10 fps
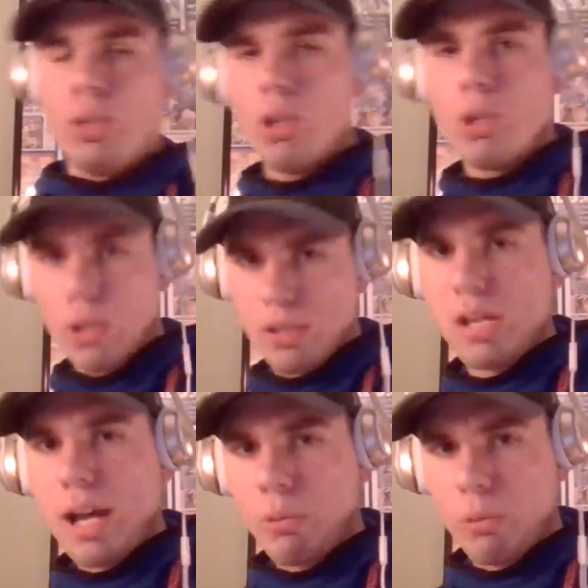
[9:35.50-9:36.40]
You could have
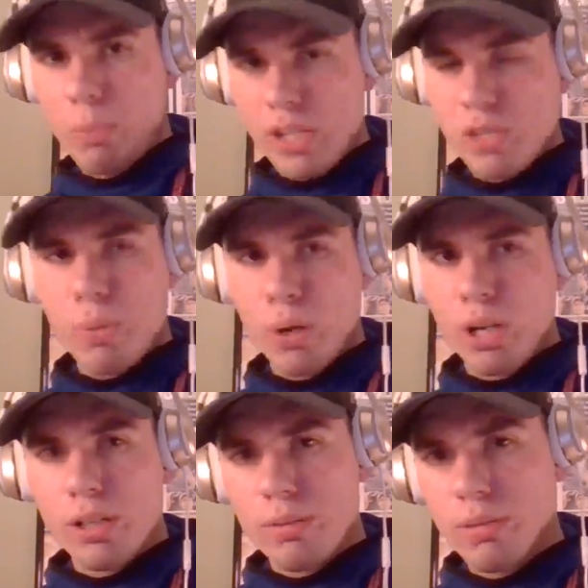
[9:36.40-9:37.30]
signed with
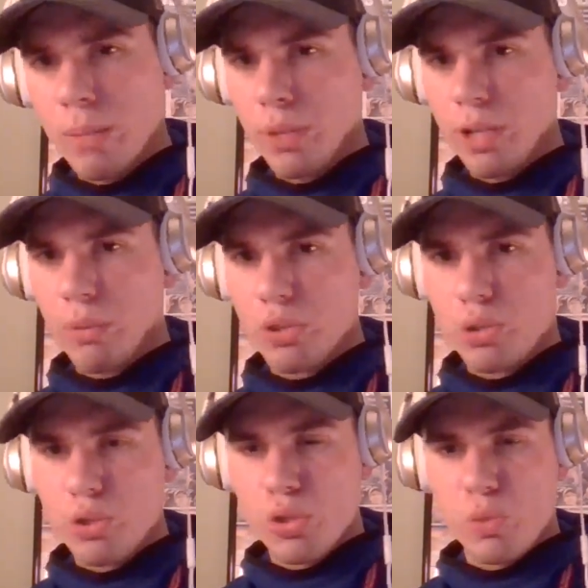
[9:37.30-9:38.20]
Pittsburgh and played with
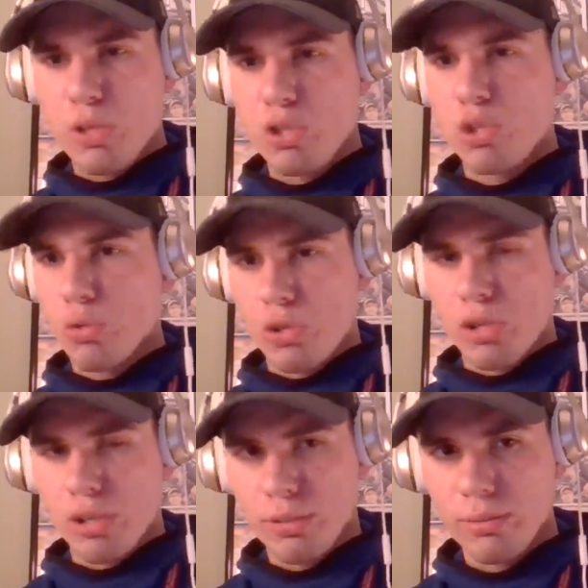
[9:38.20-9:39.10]
Juju
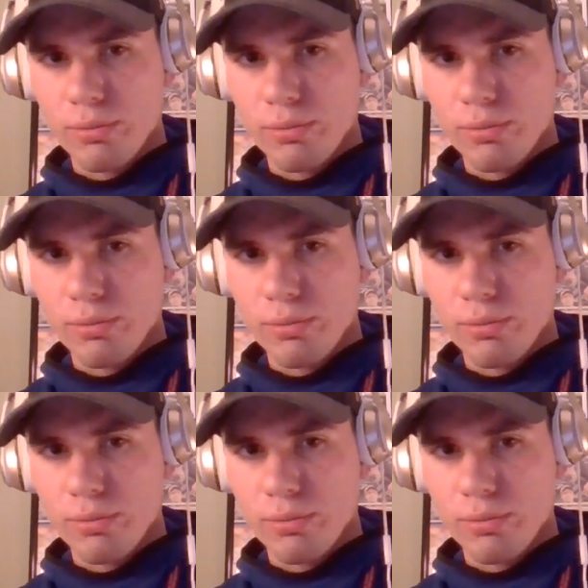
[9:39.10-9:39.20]
Smith-Schuster,